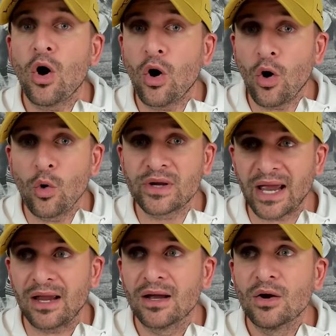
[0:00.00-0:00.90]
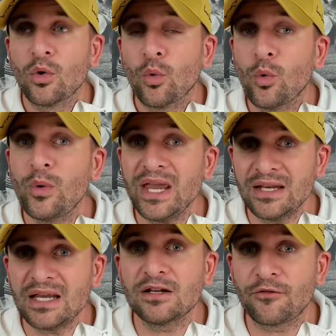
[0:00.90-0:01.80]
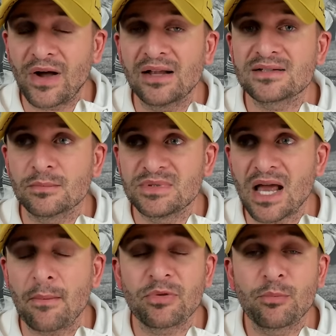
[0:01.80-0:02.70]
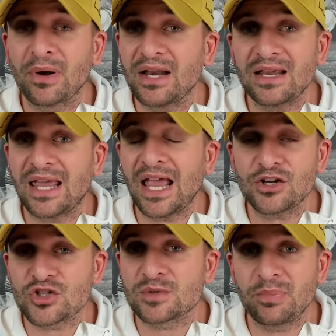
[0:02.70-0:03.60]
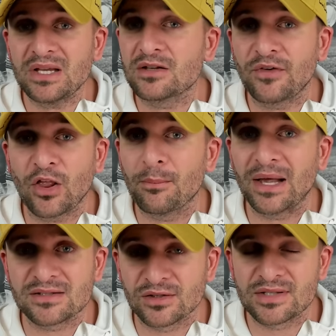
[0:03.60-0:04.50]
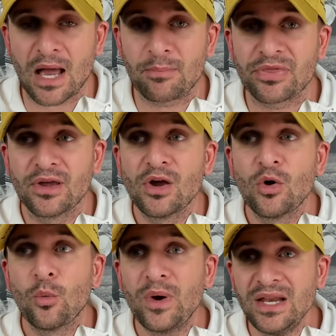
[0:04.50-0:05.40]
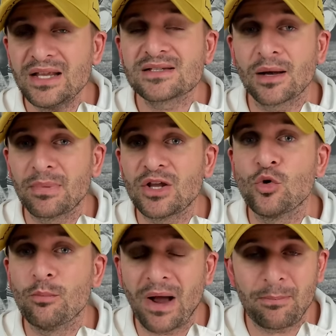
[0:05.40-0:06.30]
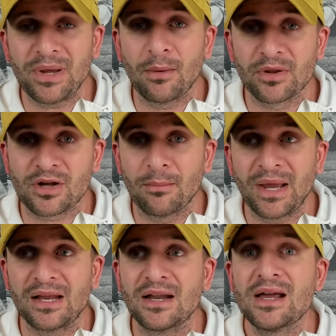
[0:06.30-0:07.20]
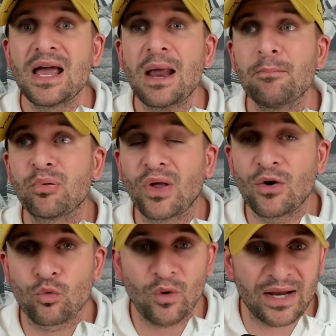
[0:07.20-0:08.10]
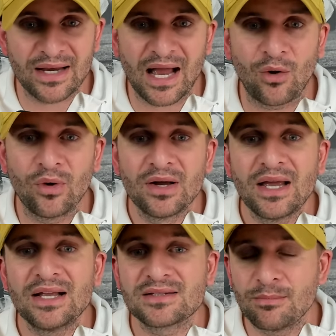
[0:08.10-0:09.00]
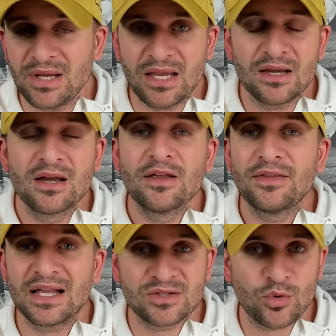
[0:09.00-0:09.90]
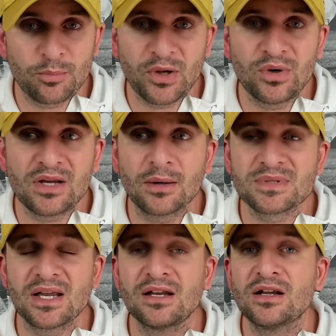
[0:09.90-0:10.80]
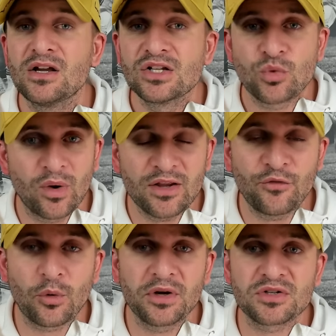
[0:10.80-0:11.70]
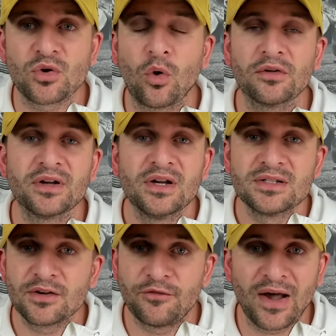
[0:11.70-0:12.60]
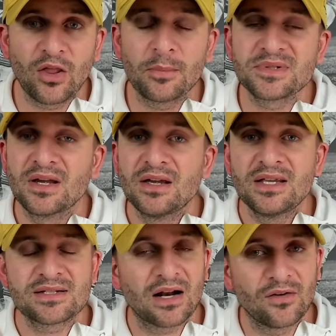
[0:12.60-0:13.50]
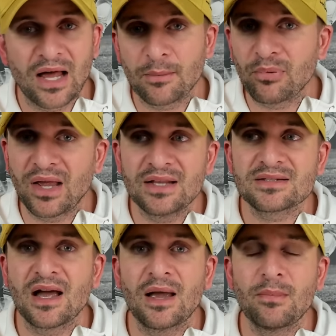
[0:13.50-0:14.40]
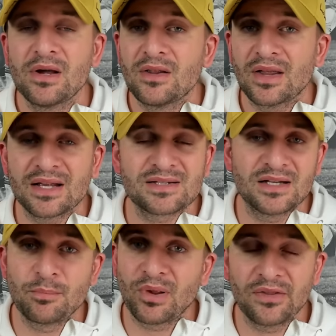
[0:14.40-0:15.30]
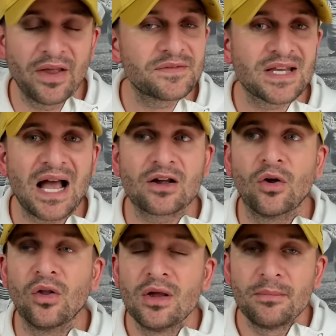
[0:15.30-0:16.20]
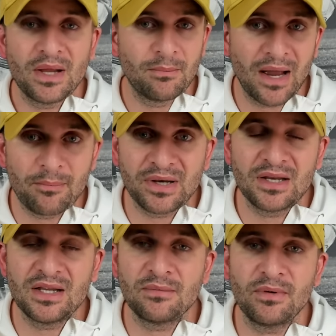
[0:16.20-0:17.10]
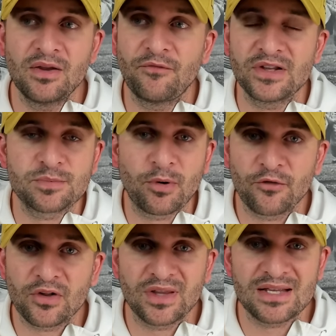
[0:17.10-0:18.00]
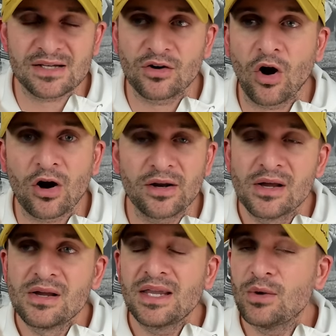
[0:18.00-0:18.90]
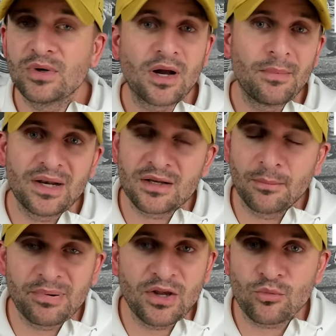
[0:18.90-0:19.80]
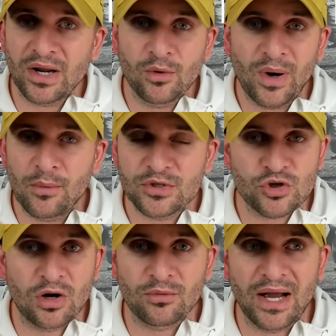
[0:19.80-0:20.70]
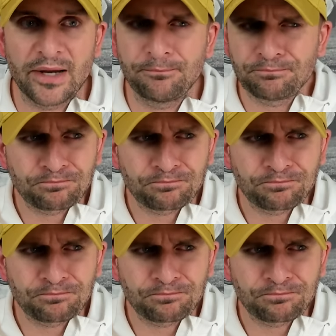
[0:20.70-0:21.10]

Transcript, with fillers: okay, we need to find some depth, but it can't just be developmental depth. We need somebody who might be able to come in and play right now. And to me, that's where Puni comes in. 24 years old, developed. He's got a lot of playing time. Like I said, he played left tackle. In my opinion, he fits perfectly as a guard. He would come in and compete right away with Sean Ryan.